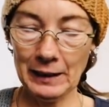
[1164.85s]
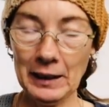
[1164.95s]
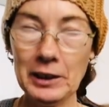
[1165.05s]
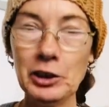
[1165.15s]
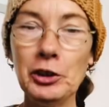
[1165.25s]

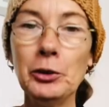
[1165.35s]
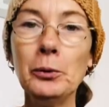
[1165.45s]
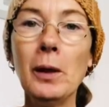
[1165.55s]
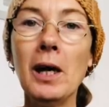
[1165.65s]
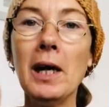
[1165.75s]
and you
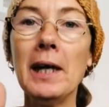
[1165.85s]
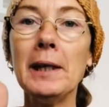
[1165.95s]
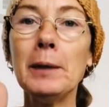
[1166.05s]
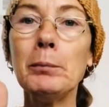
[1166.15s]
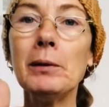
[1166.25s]
are
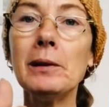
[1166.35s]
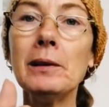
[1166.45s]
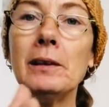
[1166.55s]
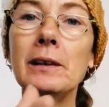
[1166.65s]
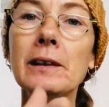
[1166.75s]
able
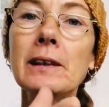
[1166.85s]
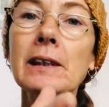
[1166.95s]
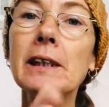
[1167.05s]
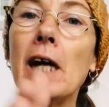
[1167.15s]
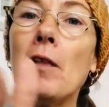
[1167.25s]
to
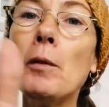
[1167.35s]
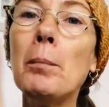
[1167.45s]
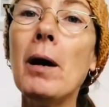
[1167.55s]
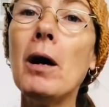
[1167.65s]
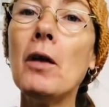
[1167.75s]
see other
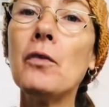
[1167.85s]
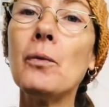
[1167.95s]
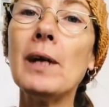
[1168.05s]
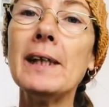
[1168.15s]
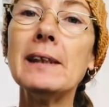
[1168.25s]

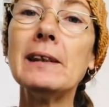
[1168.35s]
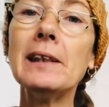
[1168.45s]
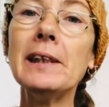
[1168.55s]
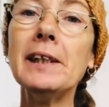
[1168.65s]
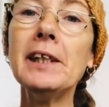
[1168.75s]
pathways
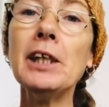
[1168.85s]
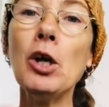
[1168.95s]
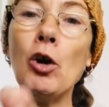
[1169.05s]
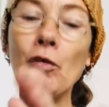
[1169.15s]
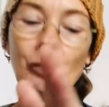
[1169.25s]
leading
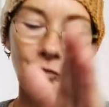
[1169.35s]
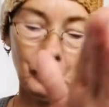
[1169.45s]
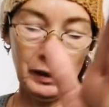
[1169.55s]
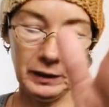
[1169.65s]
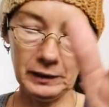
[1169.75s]
off
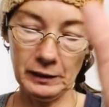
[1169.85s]
into